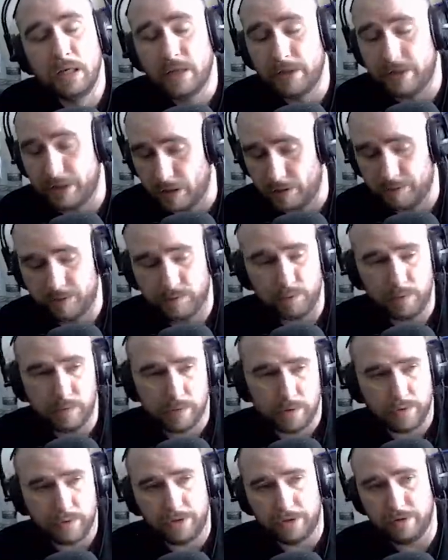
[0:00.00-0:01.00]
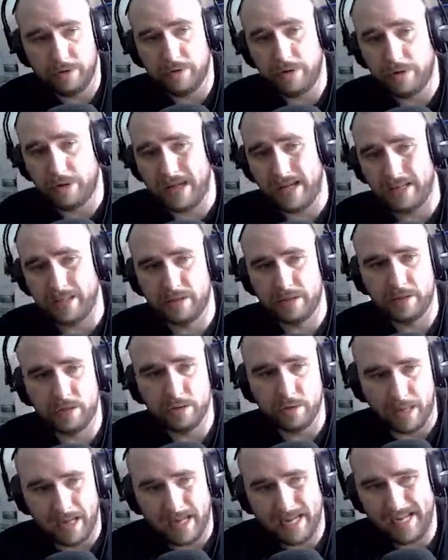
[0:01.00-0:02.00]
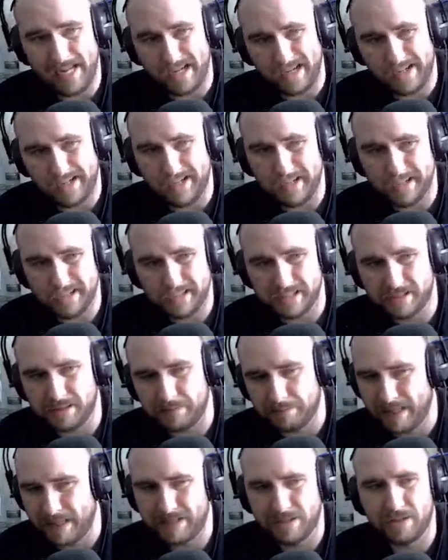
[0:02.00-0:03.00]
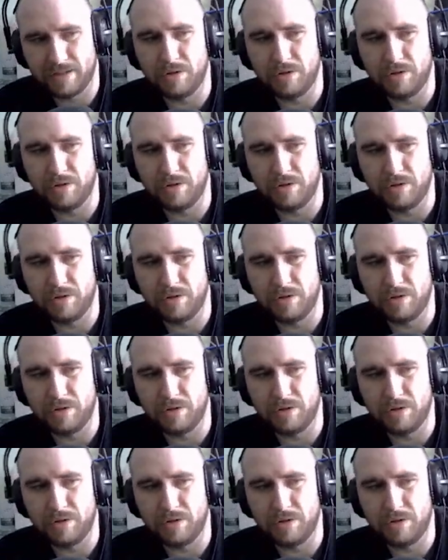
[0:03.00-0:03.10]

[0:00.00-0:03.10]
The overall notion that your AR doesn't matter,